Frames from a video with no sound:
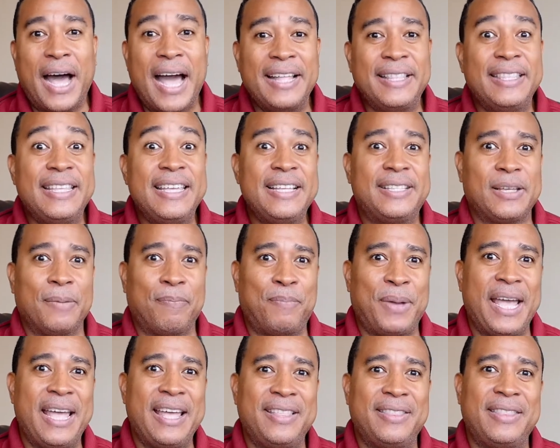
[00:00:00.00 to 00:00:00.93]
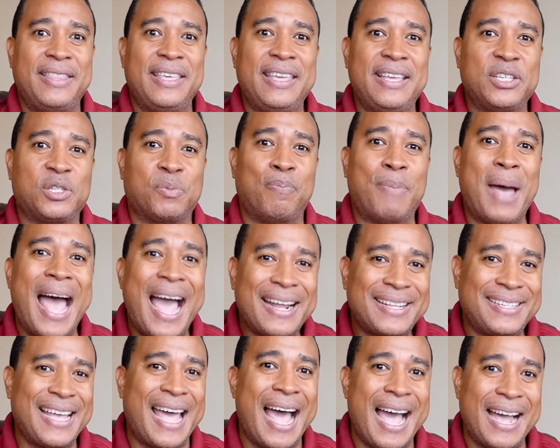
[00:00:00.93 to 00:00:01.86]
I need to pay these
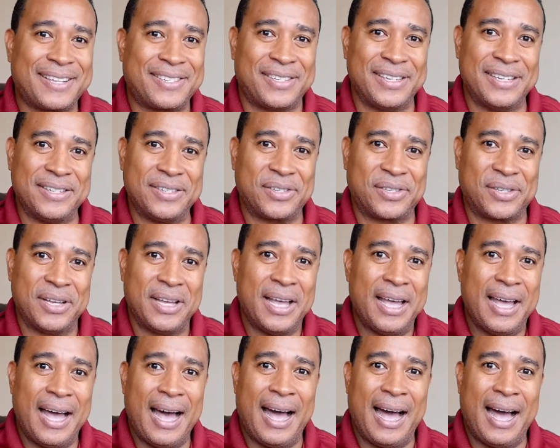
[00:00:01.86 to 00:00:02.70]
back taxes